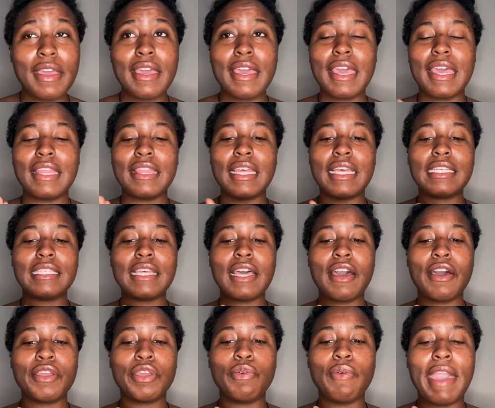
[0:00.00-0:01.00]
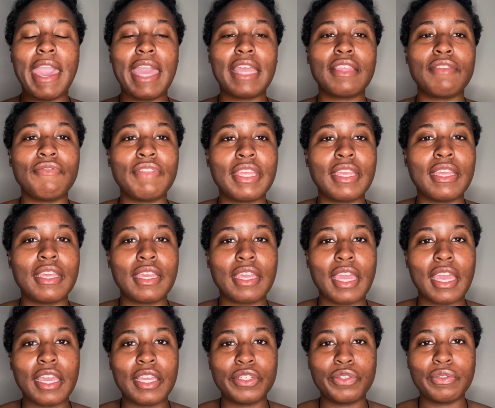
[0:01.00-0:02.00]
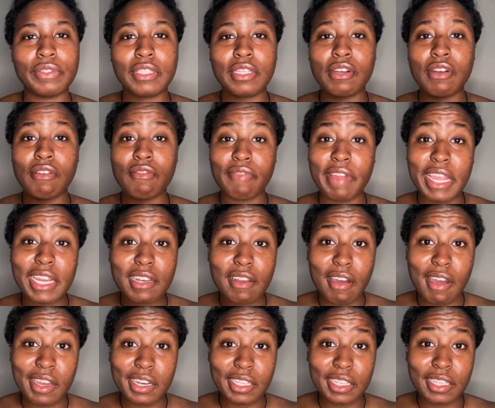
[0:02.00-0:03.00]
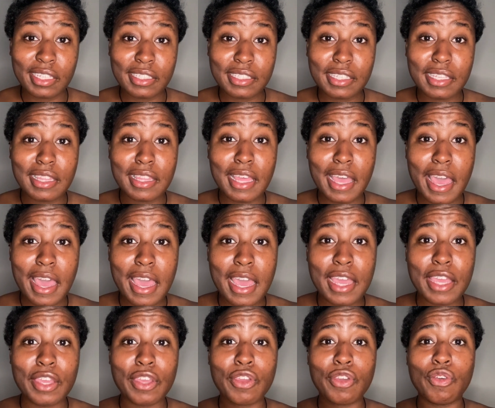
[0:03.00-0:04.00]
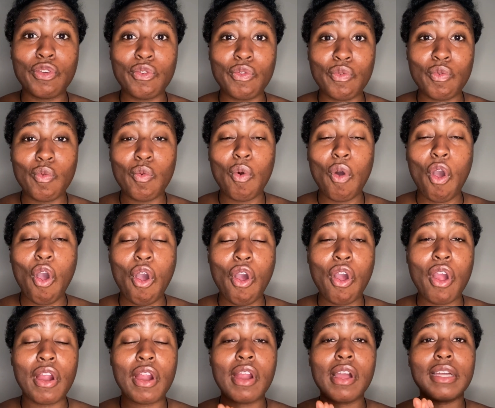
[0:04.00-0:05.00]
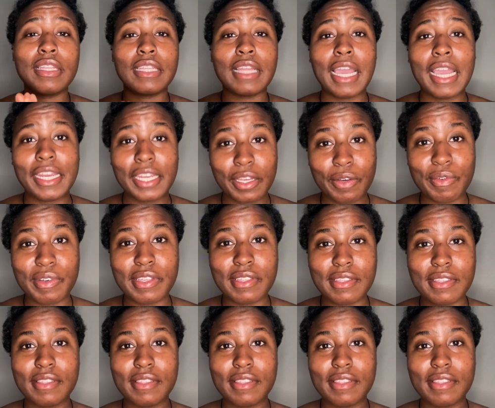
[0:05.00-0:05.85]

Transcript: And that's how you actively engage with the correct audience that you are aligning with.